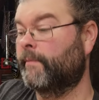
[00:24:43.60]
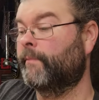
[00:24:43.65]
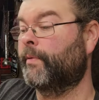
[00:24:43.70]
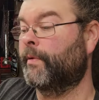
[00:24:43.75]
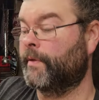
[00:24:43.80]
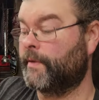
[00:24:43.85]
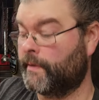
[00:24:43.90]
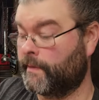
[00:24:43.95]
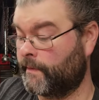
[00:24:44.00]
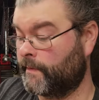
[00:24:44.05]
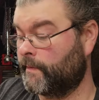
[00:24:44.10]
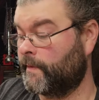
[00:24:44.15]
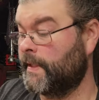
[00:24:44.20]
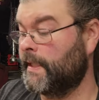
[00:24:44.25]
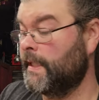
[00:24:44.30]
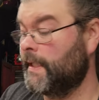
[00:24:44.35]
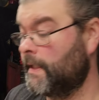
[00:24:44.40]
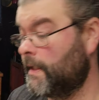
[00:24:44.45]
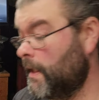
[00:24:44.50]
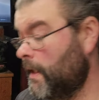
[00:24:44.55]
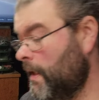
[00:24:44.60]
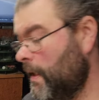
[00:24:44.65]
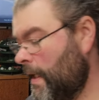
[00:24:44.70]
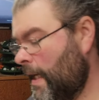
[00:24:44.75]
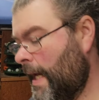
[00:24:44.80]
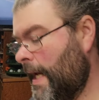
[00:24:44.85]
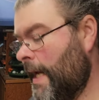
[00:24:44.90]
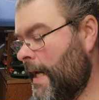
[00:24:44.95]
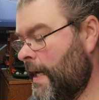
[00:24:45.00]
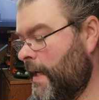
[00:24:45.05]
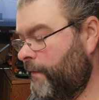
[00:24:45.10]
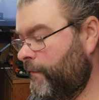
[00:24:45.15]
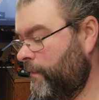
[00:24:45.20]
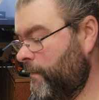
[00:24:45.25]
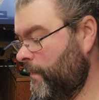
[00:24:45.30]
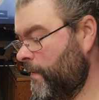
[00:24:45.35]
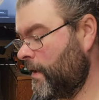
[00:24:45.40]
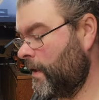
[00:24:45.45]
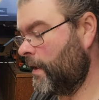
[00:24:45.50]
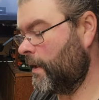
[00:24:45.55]
proceed on
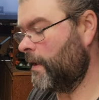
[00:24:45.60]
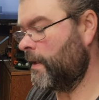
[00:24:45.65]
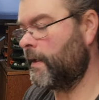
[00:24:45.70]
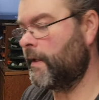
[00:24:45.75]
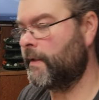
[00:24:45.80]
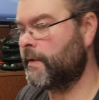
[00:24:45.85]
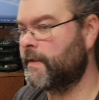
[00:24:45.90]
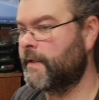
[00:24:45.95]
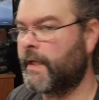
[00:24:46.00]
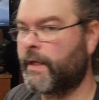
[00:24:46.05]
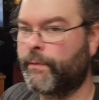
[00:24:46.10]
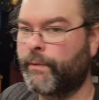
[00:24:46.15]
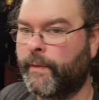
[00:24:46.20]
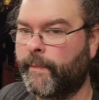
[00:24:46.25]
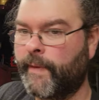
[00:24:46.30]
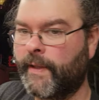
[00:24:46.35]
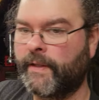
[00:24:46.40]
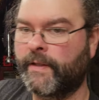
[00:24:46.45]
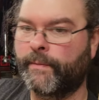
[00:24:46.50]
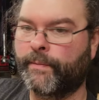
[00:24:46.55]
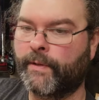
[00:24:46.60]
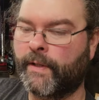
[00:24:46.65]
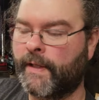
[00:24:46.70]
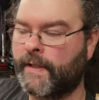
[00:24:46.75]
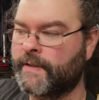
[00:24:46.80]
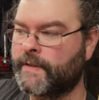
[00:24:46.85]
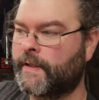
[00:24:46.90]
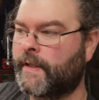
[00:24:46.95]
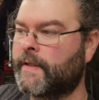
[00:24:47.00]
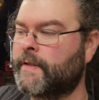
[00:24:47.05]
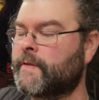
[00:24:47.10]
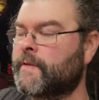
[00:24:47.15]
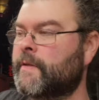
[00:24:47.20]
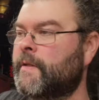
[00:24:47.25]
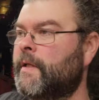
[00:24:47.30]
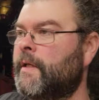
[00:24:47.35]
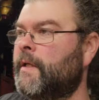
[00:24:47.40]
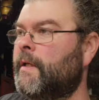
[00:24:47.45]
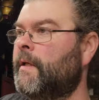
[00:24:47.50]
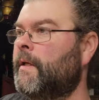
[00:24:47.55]
from there and just kind of repeat the process.
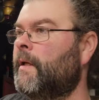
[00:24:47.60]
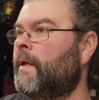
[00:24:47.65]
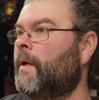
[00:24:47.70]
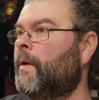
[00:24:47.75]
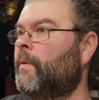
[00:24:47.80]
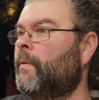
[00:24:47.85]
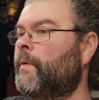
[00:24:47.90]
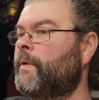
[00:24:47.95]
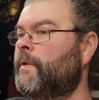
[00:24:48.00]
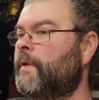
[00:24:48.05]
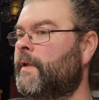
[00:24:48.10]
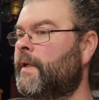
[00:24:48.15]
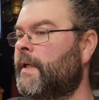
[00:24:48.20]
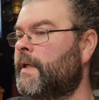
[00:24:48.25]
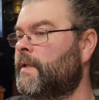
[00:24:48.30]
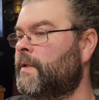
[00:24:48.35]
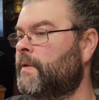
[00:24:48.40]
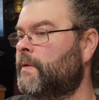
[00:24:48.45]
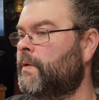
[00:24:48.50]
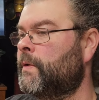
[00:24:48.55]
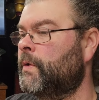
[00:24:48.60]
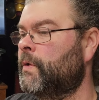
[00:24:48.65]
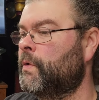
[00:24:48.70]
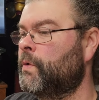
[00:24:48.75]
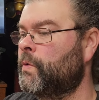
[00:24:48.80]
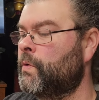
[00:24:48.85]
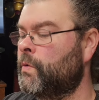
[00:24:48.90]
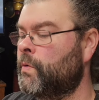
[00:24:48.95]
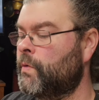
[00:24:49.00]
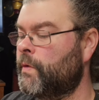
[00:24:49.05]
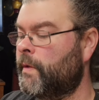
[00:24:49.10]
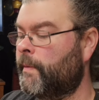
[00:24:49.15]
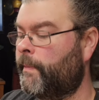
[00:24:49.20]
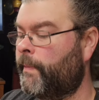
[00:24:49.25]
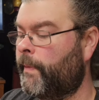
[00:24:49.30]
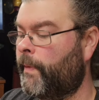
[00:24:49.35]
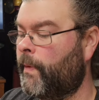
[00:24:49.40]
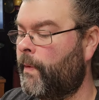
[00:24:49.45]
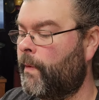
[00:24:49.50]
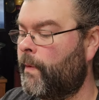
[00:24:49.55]
When you get to the
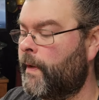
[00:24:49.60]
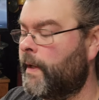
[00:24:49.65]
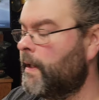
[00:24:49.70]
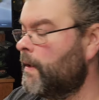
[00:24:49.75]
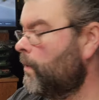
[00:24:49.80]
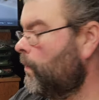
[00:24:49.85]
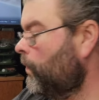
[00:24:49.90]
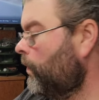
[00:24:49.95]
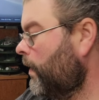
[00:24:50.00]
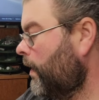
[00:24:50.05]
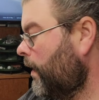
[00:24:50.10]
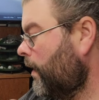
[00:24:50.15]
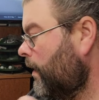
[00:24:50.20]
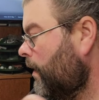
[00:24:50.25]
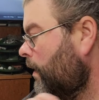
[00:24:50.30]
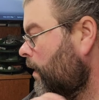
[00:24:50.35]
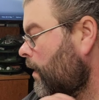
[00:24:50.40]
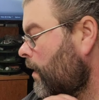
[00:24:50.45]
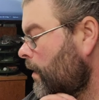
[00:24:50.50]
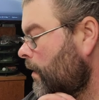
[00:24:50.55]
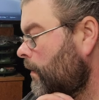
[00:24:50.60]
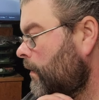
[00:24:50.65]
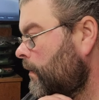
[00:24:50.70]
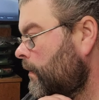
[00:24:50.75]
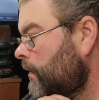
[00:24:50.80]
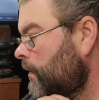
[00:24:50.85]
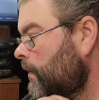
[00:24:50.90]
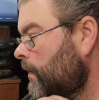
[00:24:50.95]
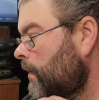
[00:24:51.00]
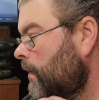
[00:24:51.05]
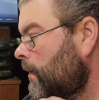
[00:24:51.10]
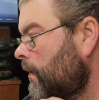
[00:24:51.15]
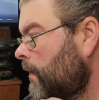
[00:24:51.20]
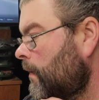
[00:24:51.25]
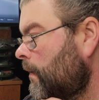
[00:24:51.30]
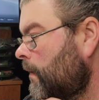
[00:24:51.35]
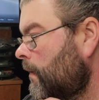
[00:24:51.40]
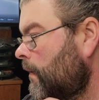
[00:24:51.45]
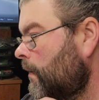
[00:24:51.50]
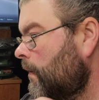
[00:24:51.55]
point where
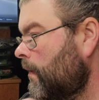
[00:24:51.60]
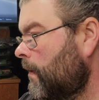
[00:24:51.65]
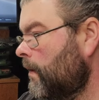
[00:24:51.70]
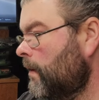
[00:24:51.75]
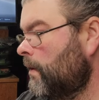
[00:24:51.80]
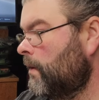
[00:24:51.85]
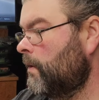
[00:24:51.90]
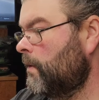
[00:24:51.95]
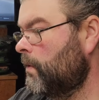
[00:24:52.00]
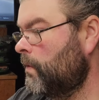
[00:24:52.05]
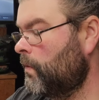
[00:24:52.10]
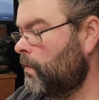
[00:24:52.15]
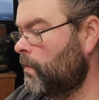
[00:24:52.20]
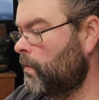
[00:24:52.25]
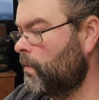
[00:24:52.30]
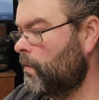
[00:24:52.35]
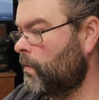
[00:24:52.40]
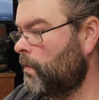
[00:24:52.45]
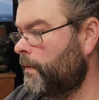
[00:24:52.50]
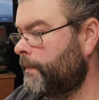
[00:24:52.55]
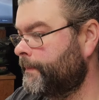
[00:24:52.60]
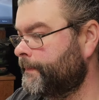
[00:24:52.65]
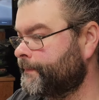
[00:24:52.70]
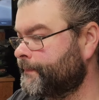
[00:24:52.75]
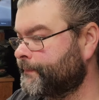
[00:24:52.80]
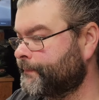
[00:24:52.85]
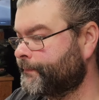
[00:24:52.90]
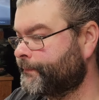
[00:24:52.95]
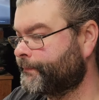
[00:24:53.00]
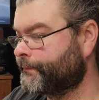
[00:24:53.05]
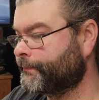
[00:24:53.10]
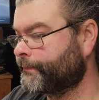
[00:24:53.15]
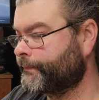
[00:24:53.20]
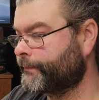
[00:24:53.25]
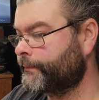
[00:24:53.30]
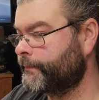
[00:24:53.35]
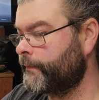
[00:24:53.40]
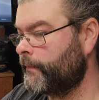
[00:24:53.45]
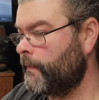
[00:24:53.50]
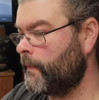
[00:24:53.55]
you
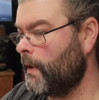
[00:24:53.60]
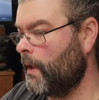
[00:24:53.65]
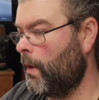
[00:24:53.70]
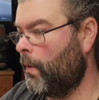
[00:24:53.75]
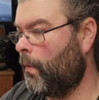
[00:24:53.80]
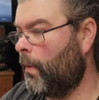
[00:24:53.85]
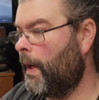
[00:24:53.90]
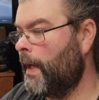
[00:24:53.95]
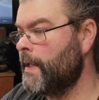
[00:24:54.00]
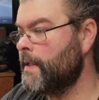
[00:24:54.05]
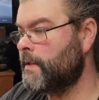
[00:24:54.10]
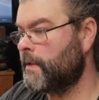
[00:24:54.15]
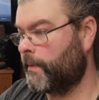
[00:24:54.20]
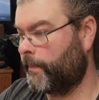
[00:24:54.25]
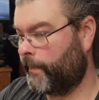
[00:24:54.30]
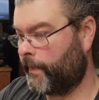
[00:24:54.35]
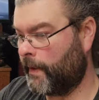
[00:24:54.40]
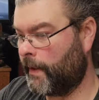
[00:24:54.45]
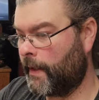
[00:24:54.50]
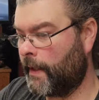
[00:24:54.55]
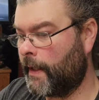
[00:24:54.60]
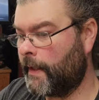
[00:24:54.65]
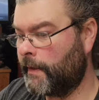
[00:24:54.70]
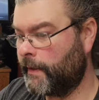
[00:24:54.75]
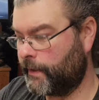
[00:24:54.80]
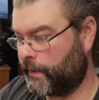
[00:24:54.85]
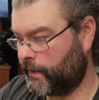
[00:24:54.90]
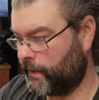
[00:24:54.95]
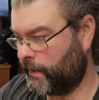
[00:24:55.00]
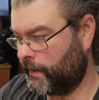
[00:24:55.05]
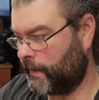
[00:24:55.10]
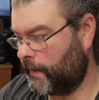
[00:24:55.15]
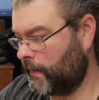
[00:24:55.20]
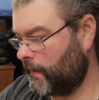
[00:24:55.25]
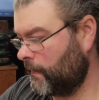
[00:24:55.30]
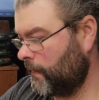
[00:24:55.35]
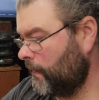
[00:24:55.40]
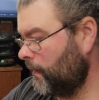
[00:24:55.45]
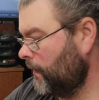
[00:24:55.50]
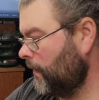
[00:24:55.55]
want to polish it,
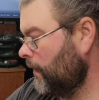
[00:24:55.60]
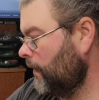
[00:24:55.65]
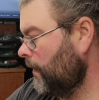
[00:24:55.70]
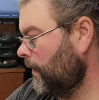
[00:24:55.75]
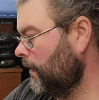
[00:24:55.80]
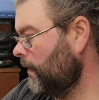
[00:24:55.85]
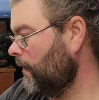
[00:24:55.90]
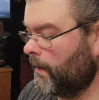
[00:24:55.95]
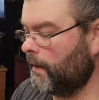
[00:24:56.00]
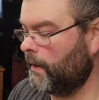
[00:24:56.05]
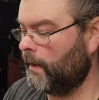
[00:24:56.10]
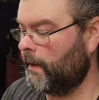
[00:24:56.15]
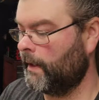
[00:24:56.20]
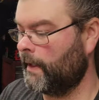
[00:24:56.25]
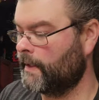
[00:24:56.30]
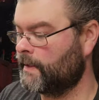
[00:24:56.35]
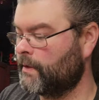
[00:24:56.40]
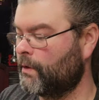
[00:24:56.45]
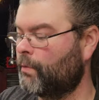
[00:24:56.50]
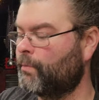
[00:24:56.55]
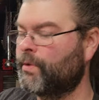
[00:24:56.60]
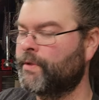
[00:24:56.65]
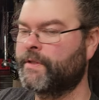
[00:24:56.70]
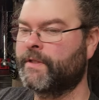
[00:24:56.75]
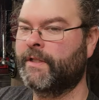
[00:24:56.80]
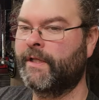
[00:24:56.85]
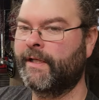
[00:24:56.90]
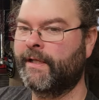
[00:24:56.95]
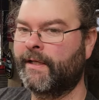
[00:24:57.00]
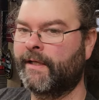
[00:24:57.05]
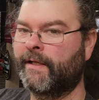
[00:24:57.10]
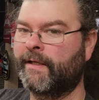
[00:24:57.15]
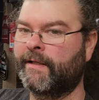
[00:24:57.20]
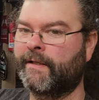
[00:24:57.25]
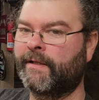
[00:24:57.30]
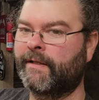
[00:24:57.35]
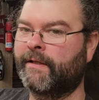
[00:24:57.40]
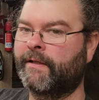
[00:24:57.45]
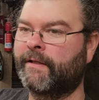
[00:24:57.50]
it's almost like a,